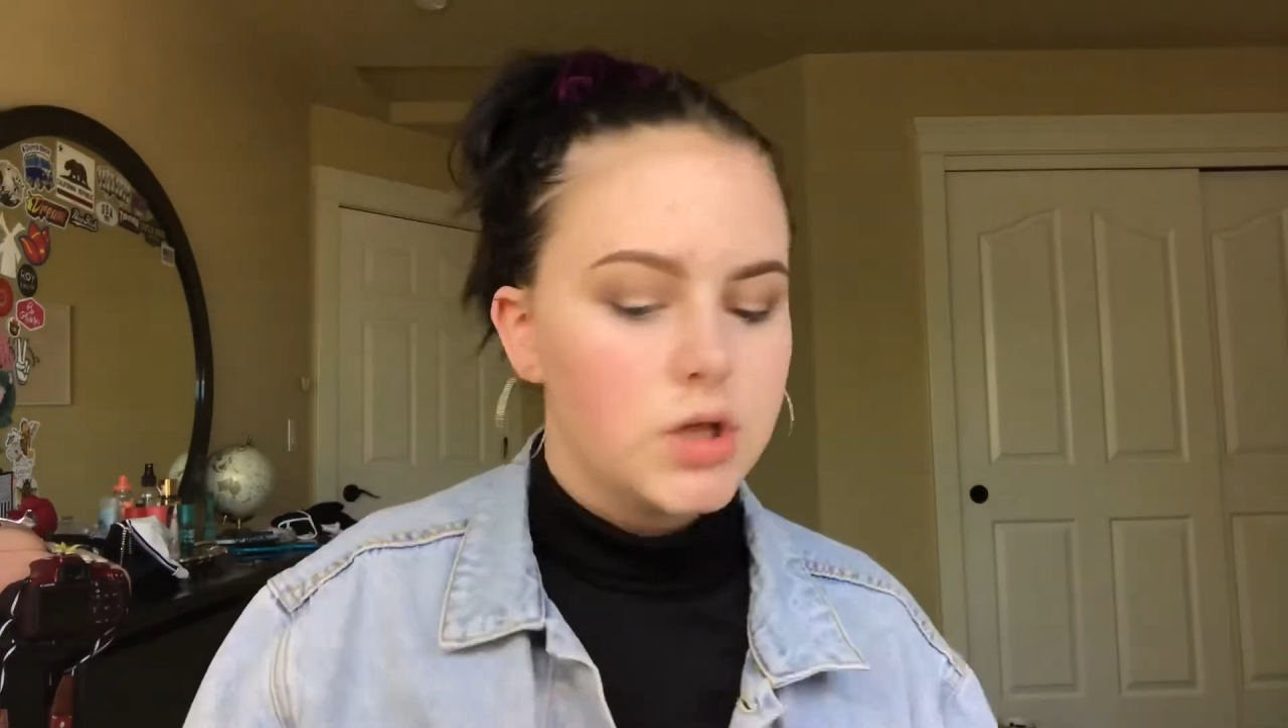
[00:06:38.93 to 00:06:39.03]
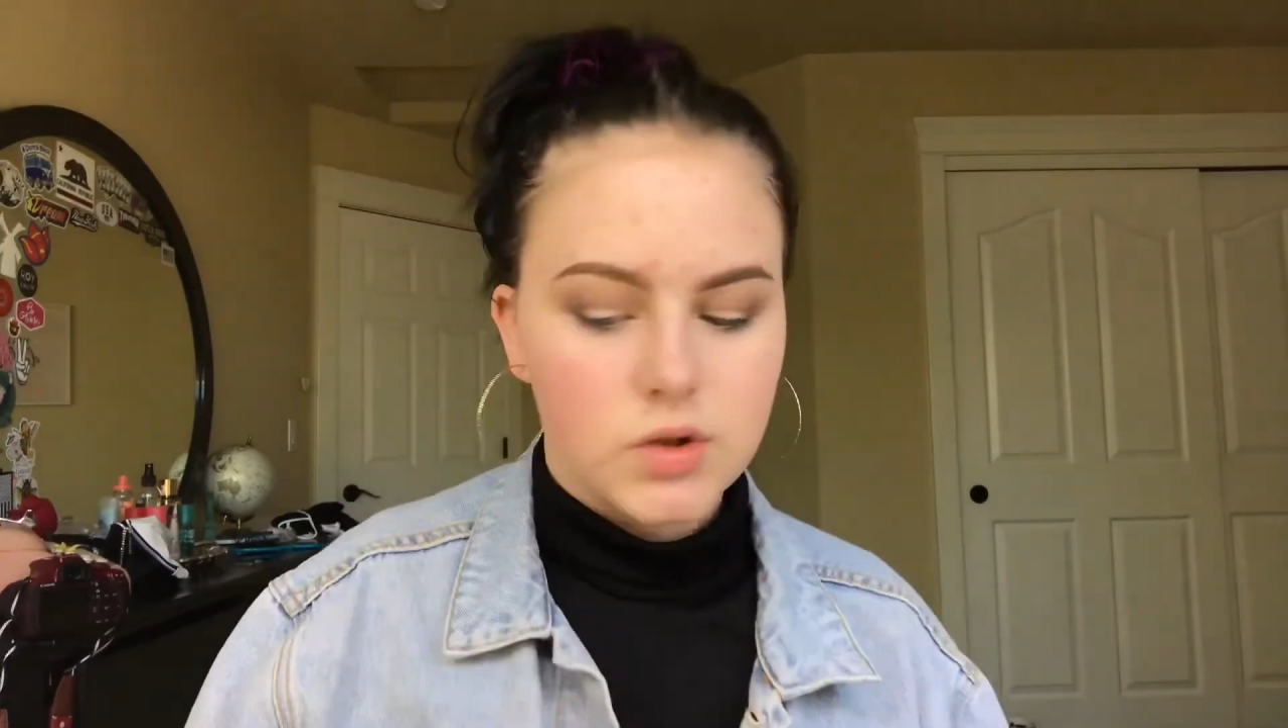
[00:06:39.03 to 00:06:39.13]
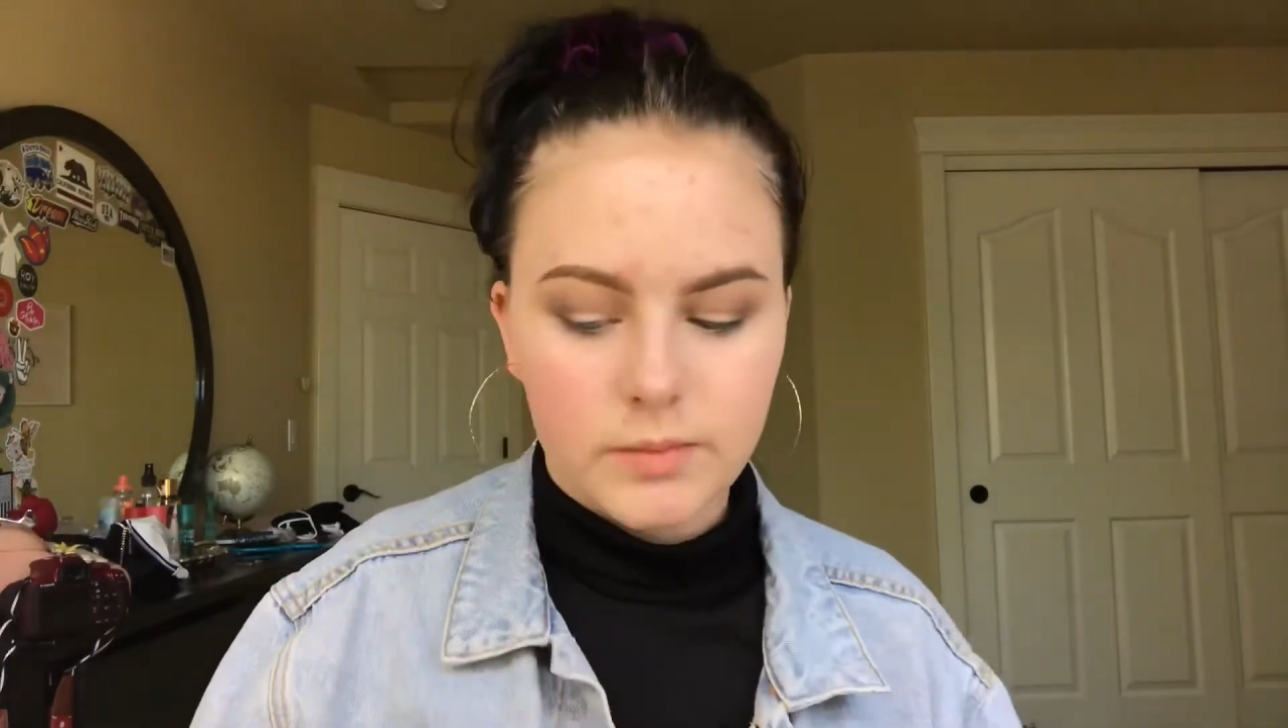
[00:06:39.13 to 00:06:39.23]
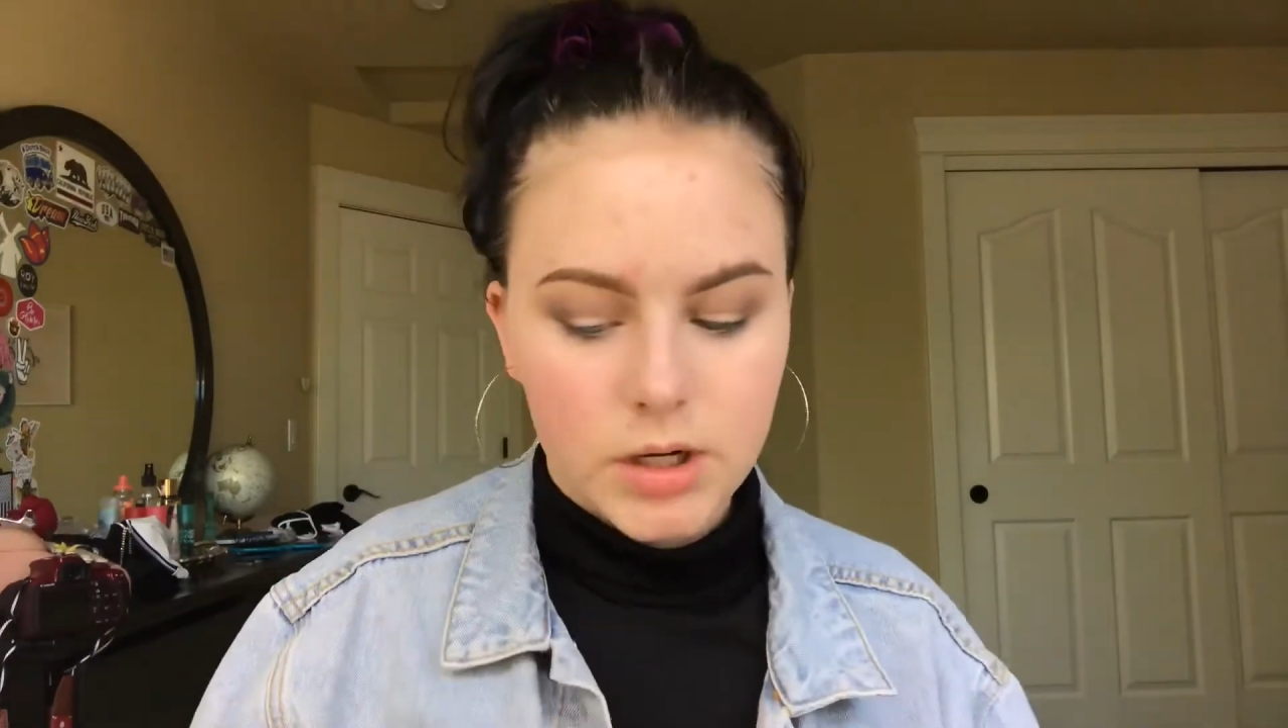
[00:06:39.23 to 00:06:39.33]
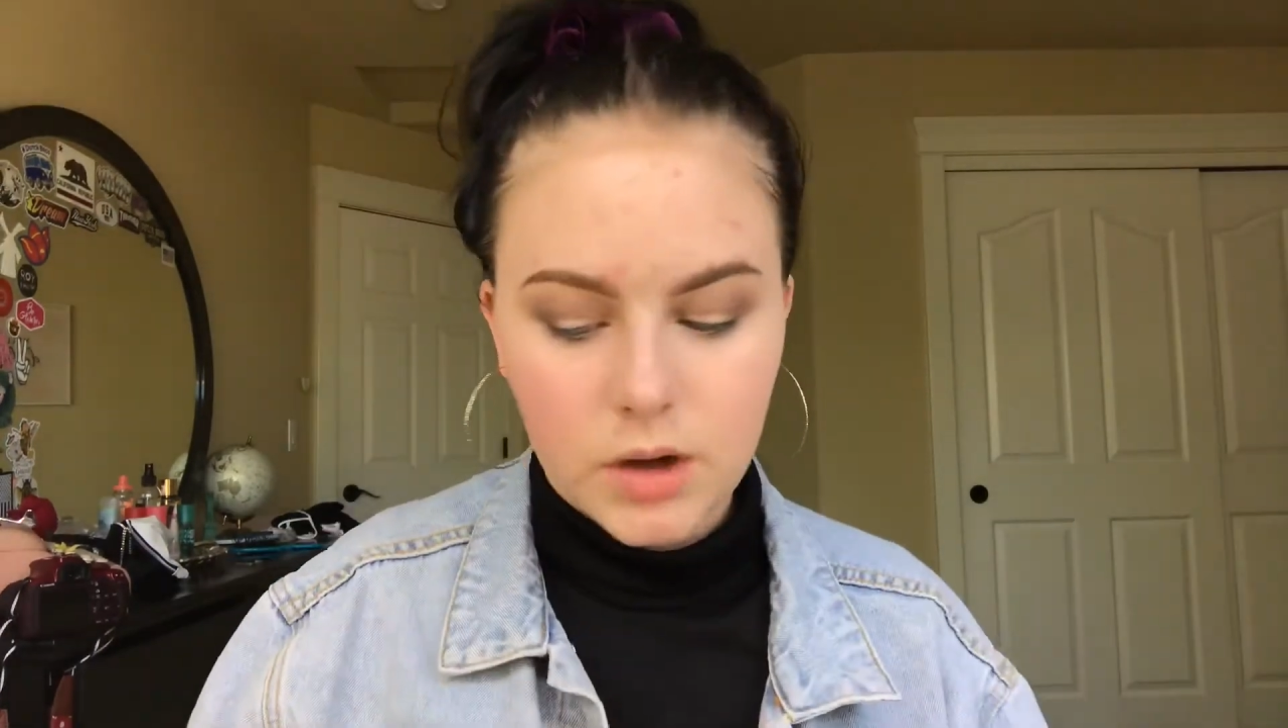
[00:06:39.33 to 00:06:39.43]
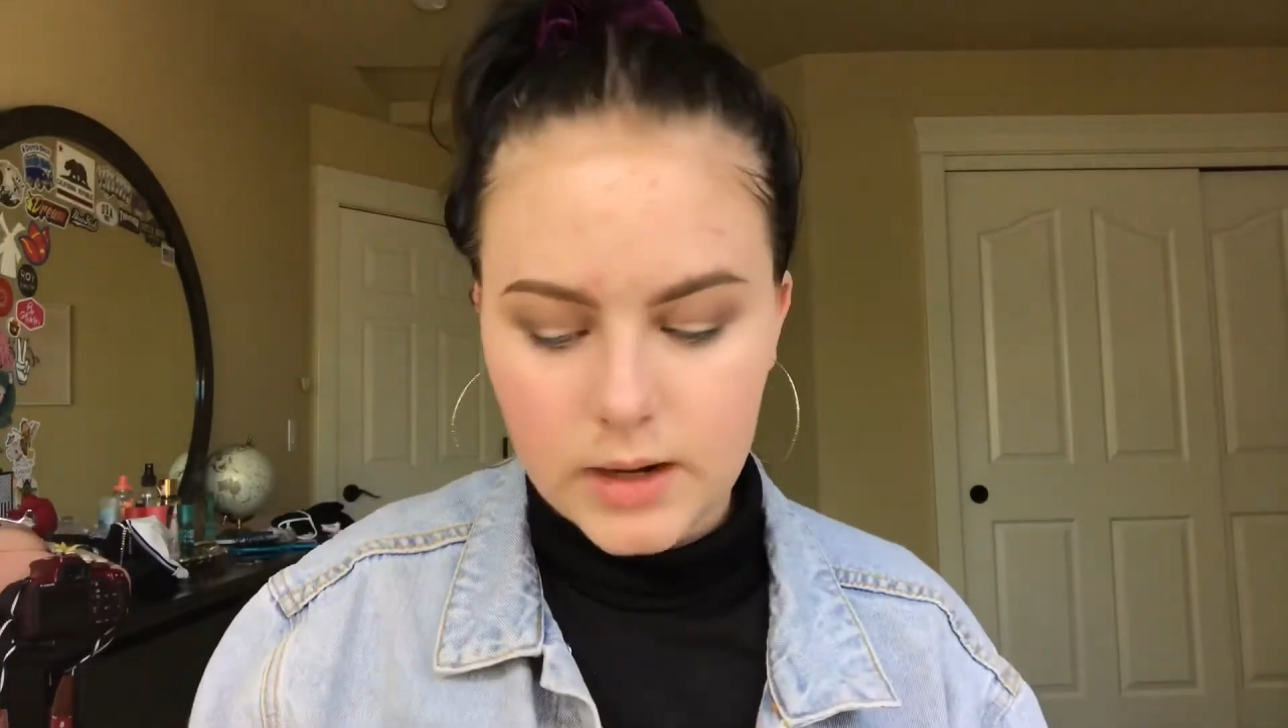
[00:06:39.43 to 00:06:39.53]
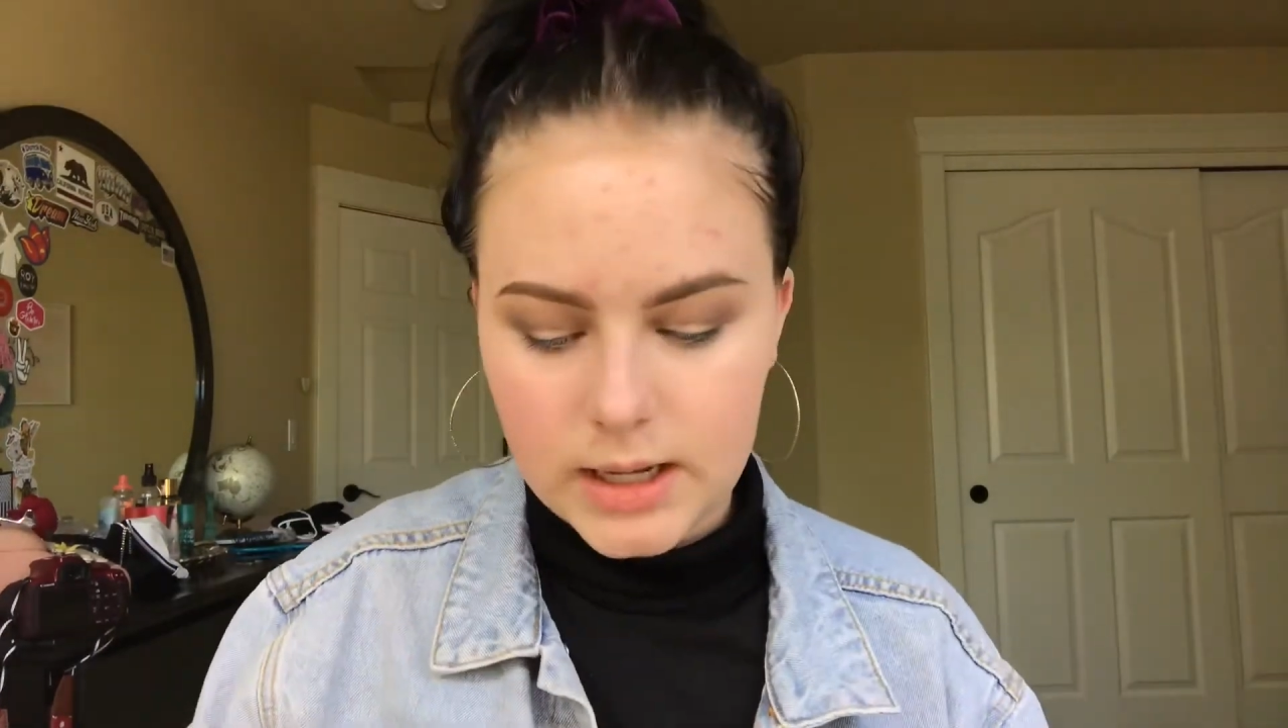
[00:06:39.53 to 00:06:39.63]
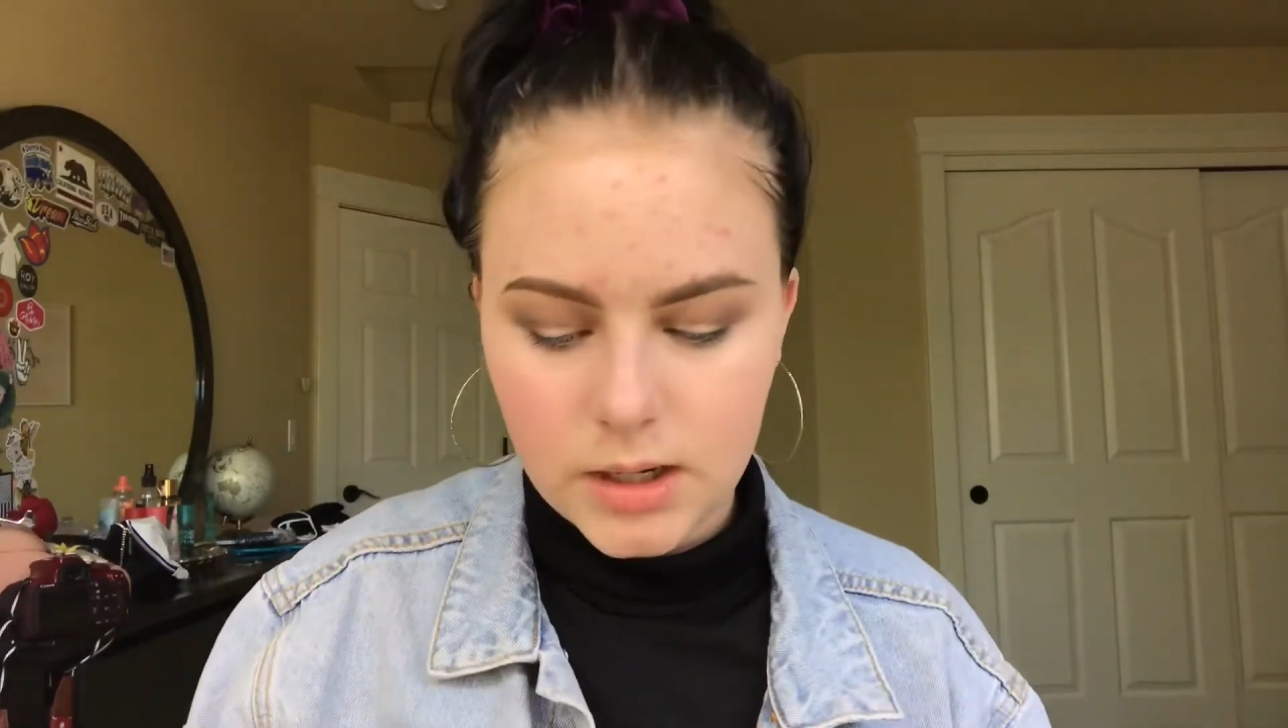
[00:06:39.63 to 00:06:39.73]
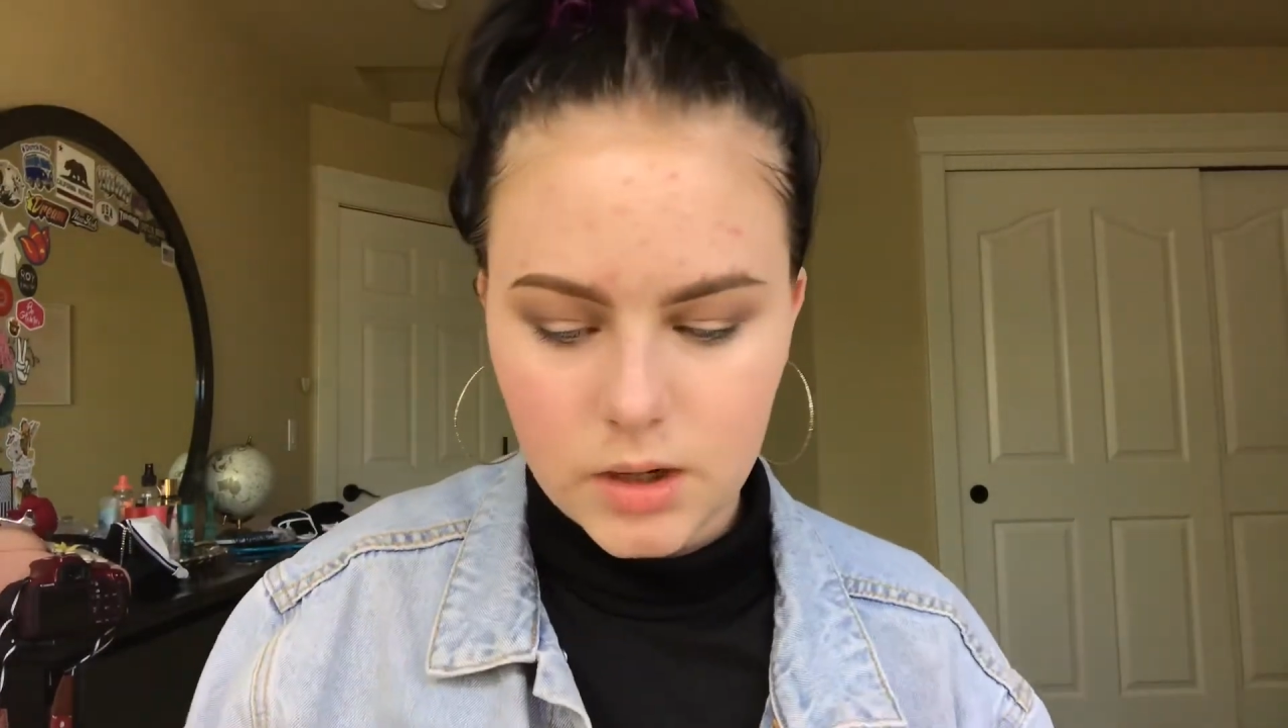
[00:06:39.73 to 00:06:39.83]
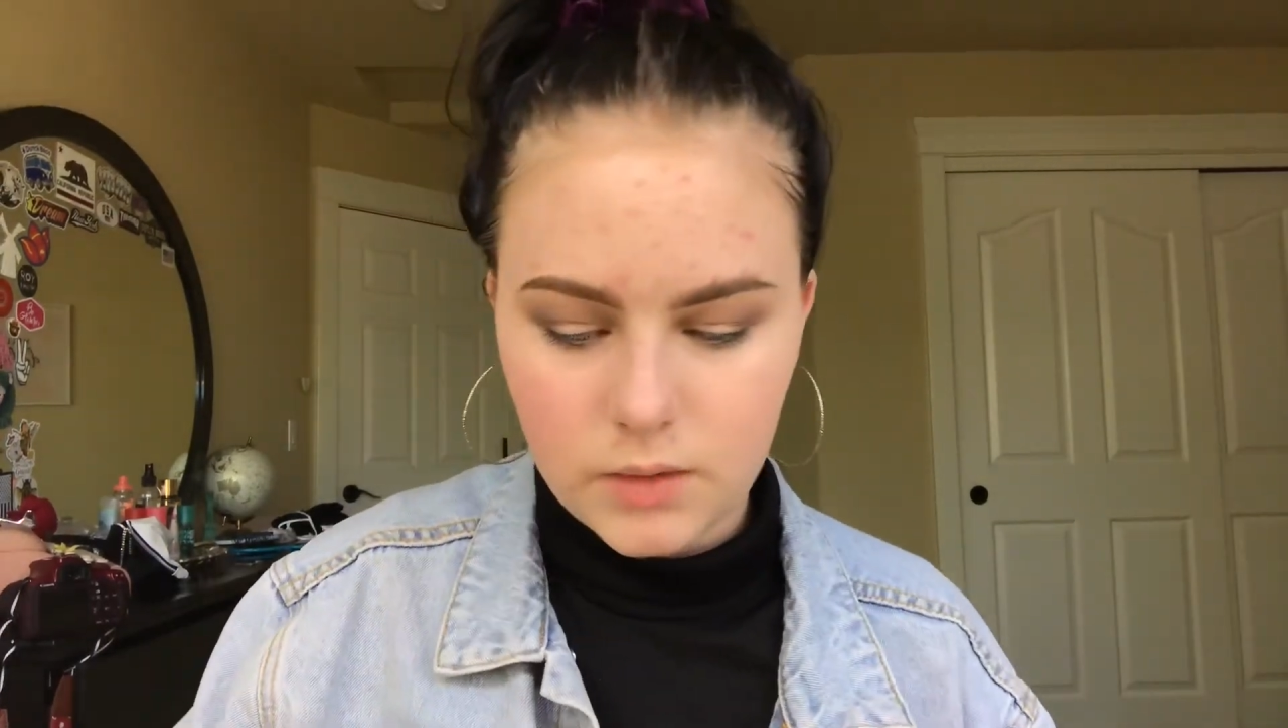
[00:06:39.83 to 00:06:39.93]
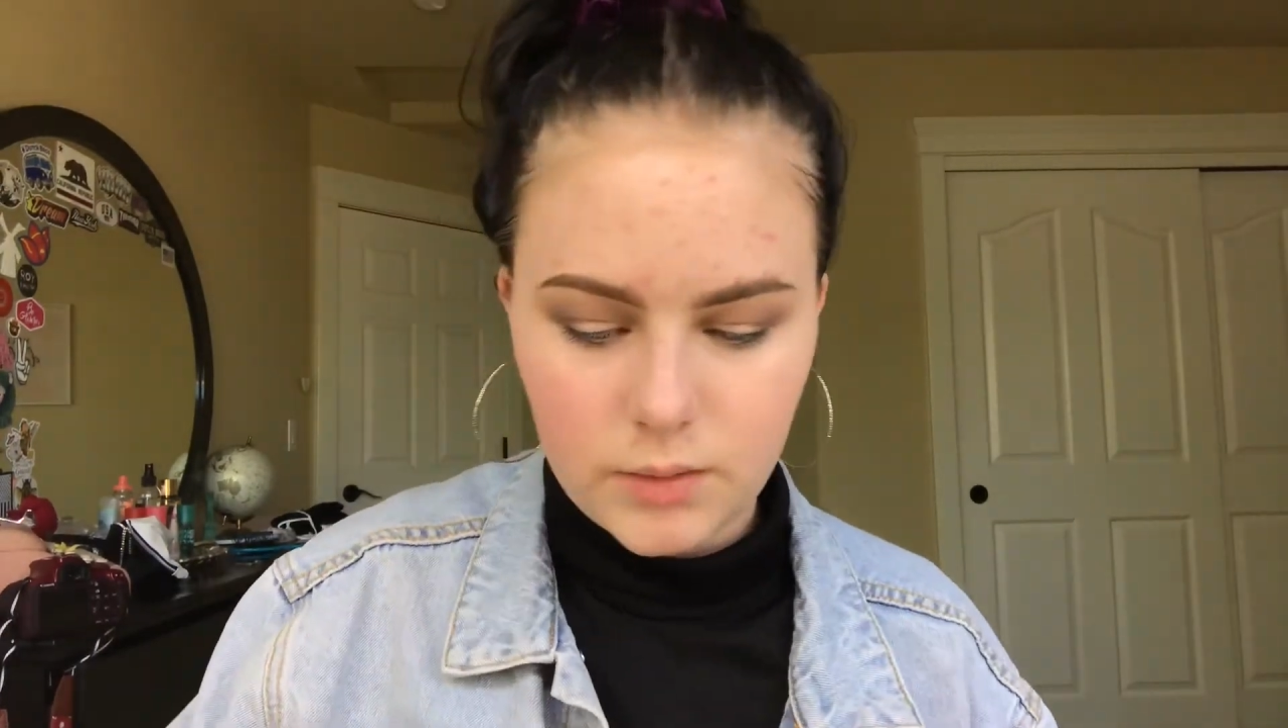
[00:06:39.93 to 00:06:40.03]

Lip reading: So I'm going to go ahead and go